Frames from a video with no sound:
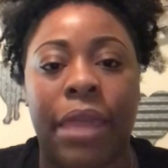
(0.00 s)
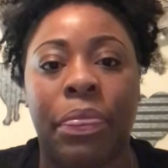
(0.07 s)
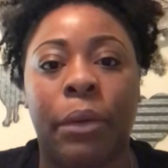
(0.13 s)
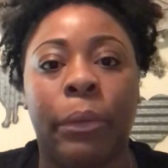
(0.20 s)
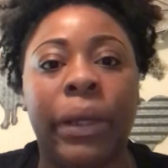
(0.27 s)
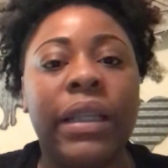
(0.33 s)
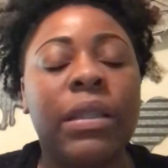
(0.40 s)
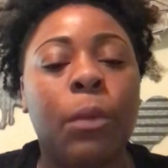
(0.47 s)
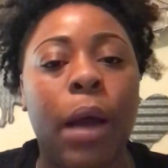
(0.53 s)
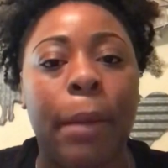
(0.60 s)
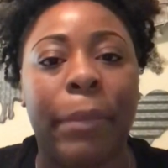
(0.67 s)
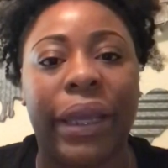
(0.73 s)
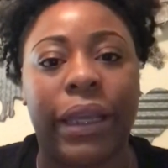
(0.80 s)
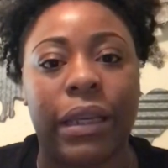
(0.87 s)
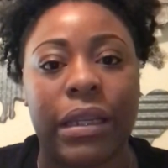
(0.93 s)
and the reason why
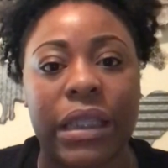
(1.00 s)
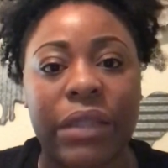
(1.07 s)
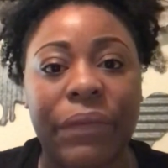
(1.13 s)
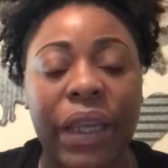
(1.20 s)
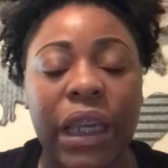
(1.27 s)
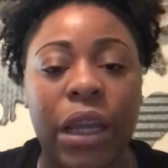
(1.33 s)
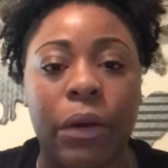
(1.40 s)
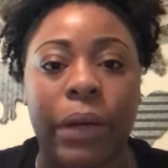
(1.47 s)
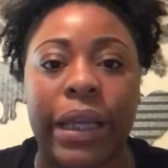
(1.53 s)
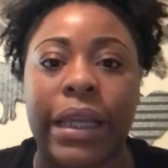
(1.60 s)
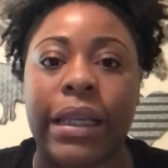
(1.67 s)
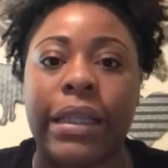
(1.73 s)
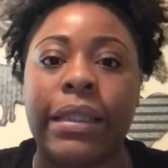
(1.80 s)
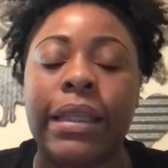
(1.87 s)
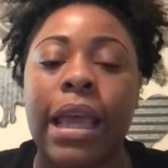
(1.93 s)
I'm making this video
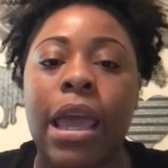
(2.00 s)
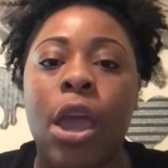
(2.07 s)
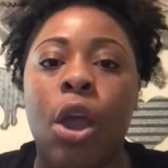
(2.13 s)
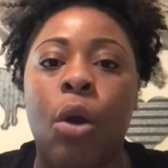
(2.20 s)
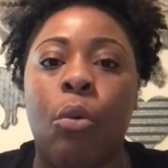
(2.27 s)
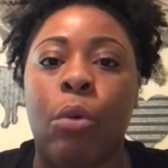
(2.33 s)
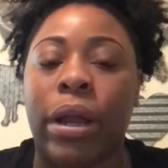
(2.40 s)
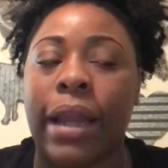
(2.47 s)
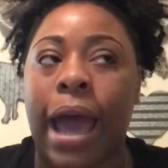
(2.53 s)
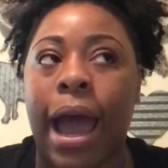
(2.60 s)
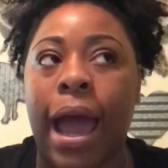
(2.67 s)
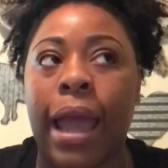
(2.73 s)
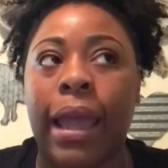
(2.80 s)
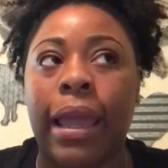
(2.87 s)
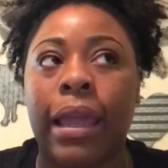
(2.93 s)
is when
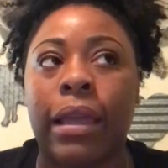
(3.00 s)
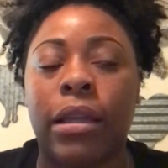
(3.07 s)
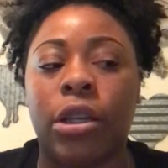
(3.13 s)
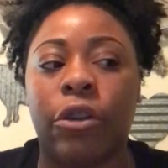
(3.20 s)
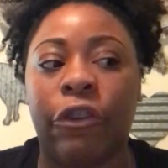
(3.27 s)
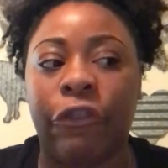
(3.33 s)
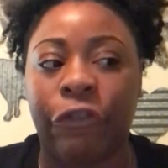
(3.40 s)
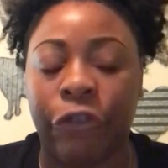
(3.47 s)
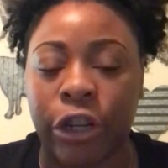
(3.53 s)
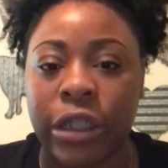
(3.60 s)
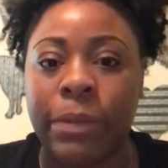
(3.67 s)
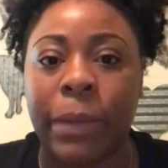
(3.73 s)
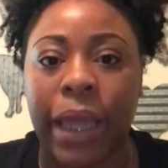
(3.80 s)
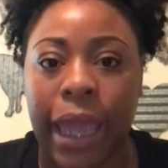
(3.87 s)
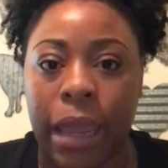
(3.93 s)
I
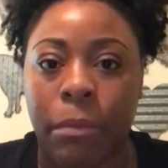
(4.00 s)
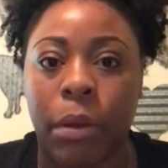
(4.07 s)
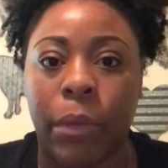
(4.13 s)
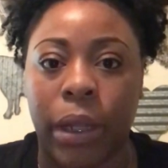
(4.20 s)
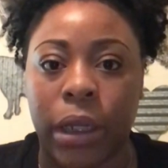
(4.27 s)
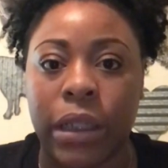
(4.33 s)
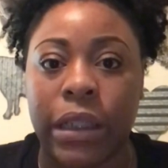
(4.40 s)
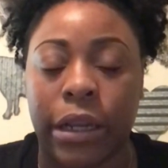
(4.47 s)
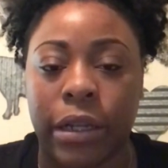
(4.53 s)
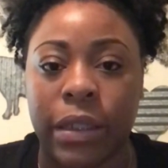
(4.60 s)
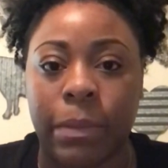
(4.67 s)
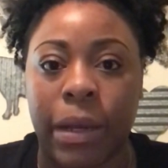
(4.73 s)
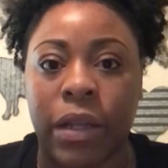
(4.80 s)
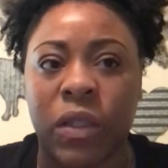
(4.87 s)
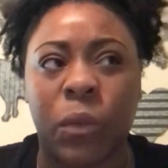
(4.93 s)
first became a military
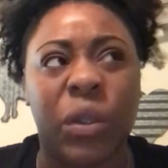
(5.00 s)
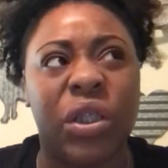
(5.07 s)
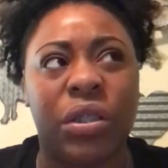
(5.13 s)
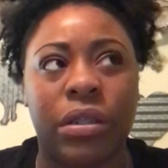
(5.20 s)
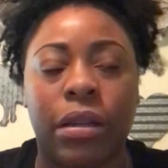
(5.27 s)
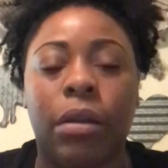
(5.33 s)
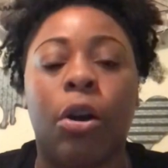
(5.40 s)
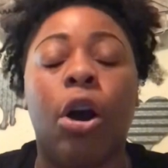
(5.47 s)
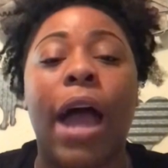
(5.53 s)
spouse, which